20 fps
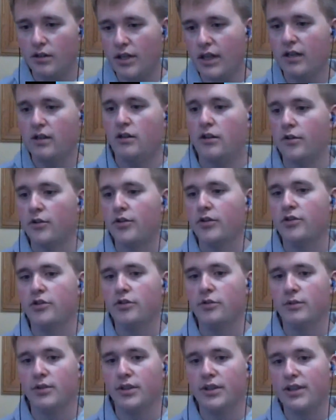get closer
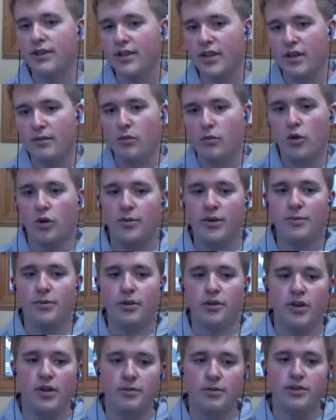to release and more
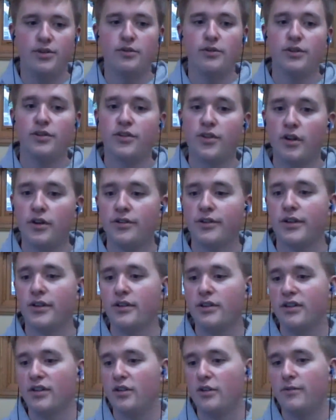people are able to install
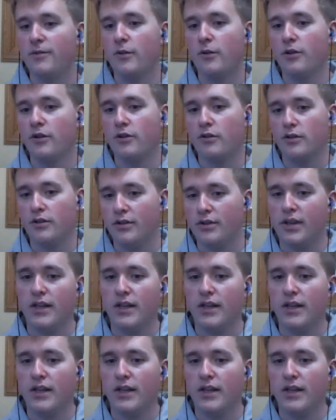1604,